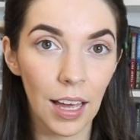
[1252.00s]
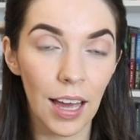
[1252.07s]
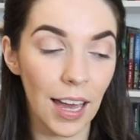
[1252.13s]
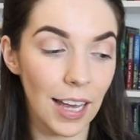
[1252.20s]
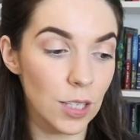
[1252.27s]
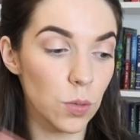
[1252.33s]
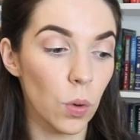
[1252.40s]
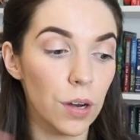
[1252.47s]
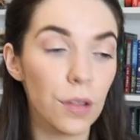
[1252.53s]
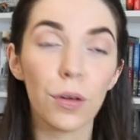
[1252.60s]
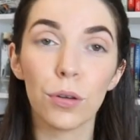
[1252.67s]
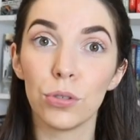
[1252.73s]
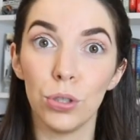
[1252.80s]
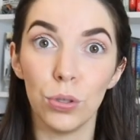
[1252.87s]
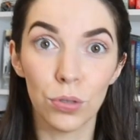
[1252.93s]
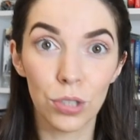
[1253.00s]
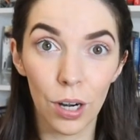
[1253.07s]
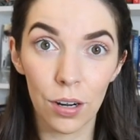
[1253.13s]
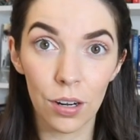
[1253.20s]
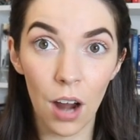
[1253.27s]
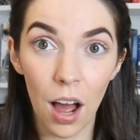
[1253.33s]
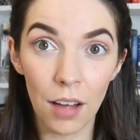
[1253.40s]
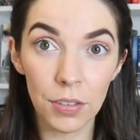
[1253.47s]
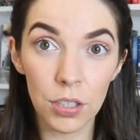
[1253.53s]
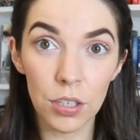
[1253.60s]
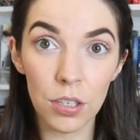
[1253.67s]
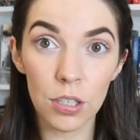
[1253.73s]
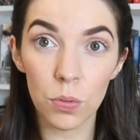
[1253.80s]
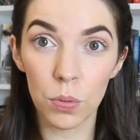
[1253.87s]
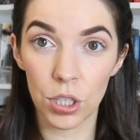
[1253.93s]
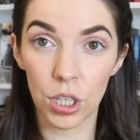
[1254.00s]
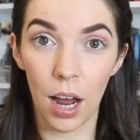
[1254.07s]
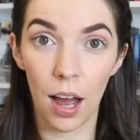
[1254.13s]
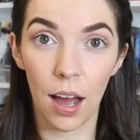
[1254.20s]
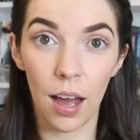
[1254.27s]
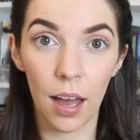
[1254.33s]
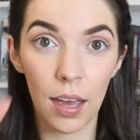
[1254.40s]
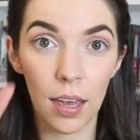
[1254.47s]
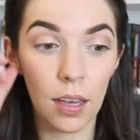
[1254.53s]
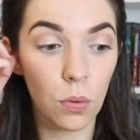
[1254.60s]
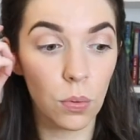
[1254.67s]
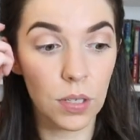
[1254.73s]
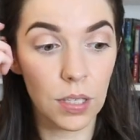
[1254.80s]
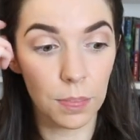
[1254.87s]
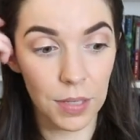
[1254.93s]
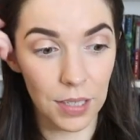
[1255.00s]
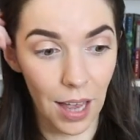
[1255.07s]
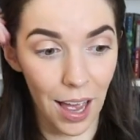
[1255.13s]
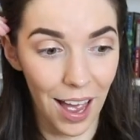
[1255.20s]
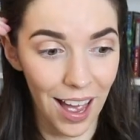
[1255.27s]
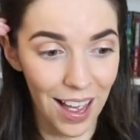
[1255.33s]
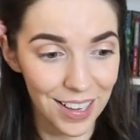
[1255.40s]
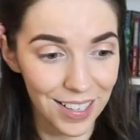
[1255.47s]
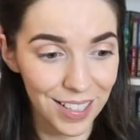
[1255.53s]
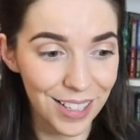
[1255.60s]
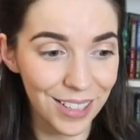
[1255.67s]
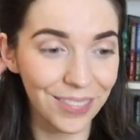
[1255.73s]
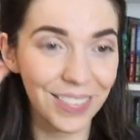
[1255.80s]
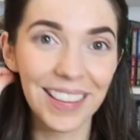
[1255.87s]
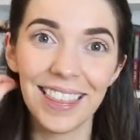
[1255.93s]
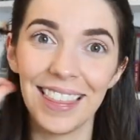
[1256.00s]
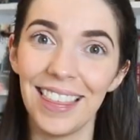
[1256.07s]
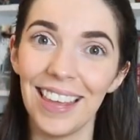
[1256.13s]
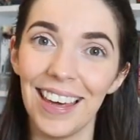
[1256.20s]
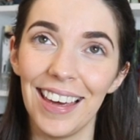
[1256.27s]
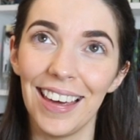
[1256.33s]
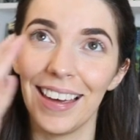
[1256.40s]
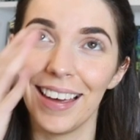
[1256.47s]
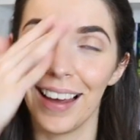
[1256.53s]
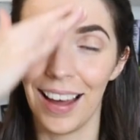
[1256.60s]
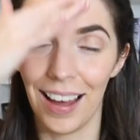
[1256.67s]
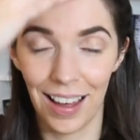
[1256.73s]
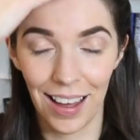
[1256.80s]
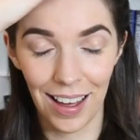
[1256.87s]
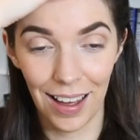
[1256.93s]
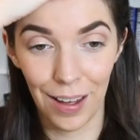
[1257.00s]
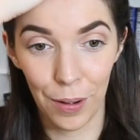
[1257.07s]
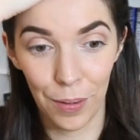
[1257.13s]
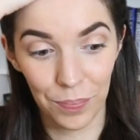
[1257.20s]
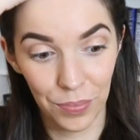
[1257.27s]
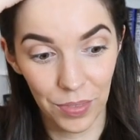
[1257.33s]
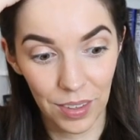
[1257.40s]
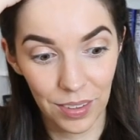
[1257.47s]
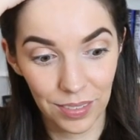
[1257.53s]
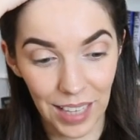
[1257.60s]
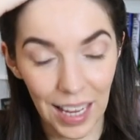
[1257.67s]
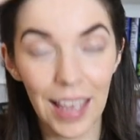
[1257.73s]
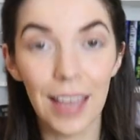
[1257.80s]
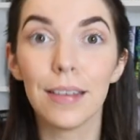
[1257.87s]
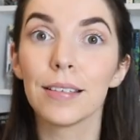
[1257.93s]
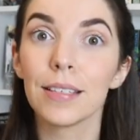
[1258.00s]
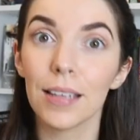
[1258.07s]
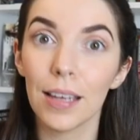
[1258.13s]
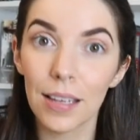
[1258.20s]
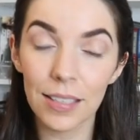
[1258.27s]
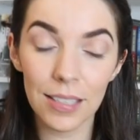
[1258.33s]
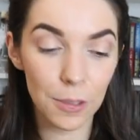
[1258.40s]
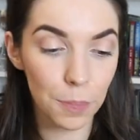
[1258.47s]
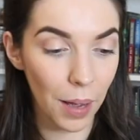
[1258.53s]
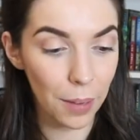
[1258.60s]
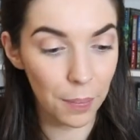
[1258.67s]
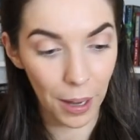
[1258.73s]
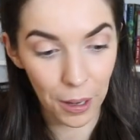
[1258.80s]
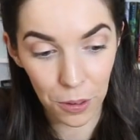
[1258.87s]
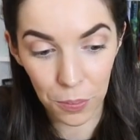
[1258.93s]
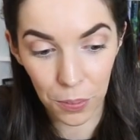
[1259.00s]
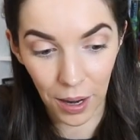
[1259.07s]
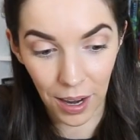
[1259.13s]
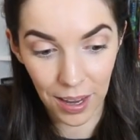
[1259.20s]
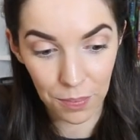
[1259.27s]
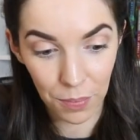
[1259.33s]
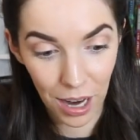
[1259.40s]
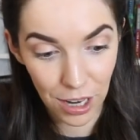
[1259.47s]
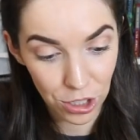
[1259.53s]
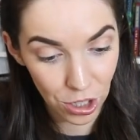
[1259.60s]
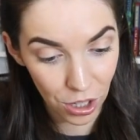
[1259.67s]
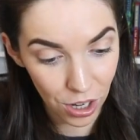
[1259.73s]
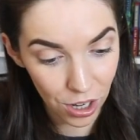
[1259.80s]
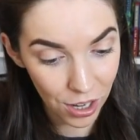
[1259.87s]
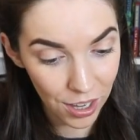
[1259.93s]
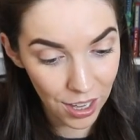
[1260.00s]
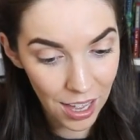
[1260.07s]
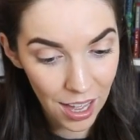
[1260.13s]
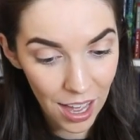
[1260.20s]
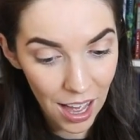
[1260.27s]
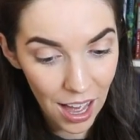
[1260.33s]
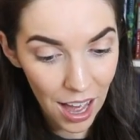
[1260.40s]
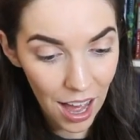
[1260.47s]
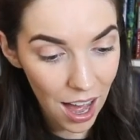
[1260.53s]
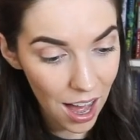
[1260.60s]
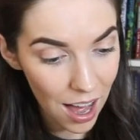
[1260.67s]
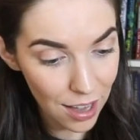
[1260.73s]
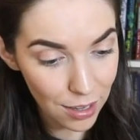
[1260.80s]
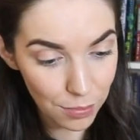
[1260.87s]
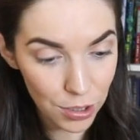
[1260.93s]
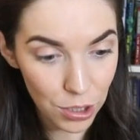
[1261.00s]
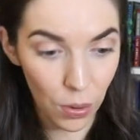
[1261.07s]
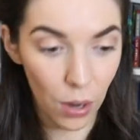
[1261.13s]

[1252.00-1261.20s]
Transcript: It's one of those U-turn novels, which I was obsessed with. The Innocence by Michael Bray and Matt Shaw. So